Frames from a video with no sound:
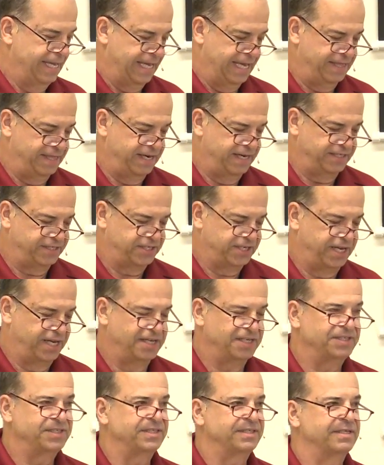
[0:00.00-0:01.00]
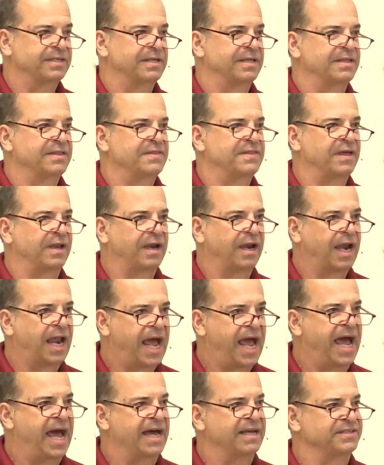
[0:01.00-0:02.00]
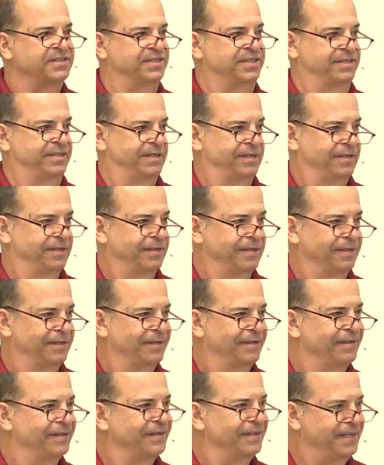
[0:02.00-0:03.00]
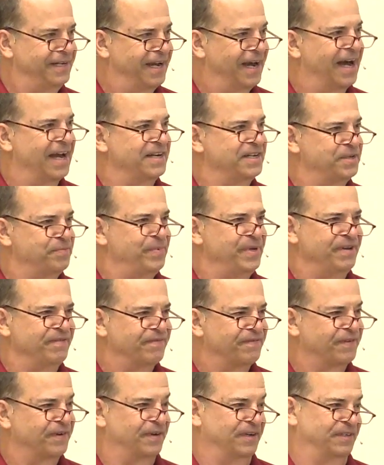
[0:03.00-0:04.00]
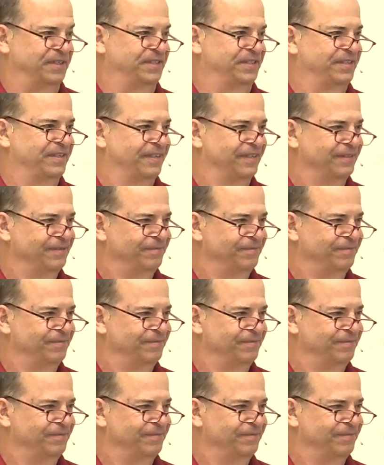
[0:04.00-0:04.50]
And then it says, the last got to be first.